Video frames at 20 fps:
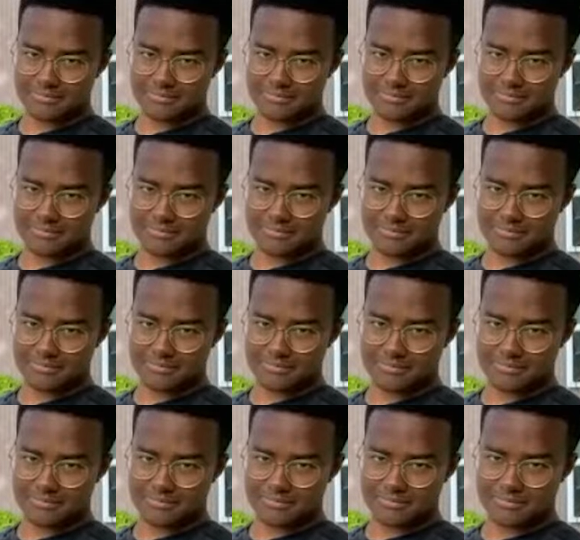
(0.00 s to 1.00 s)

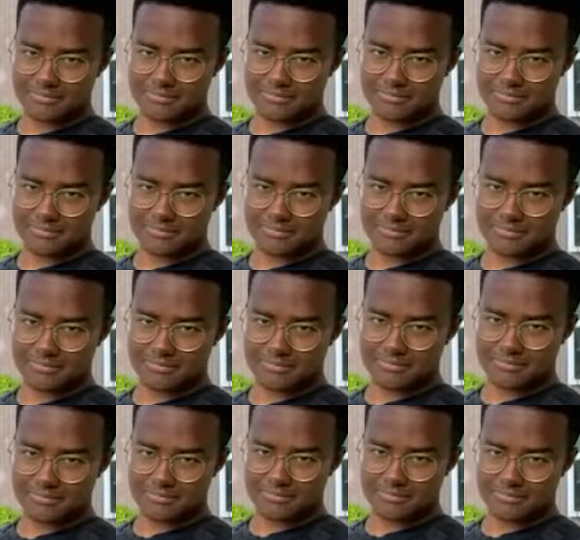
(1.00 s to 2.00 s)

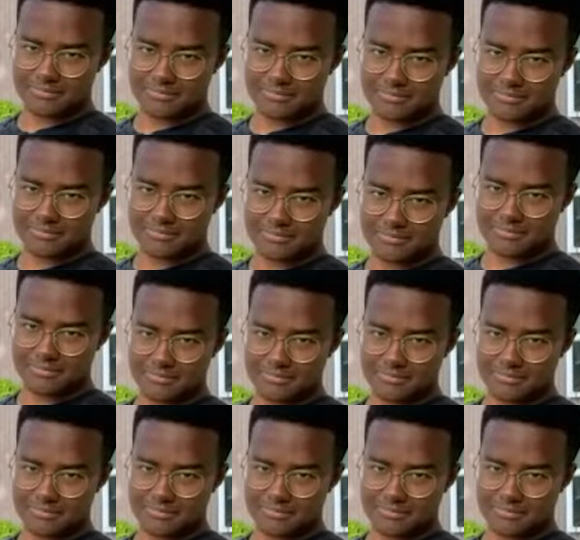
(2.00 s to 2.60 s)
Nobody speaks.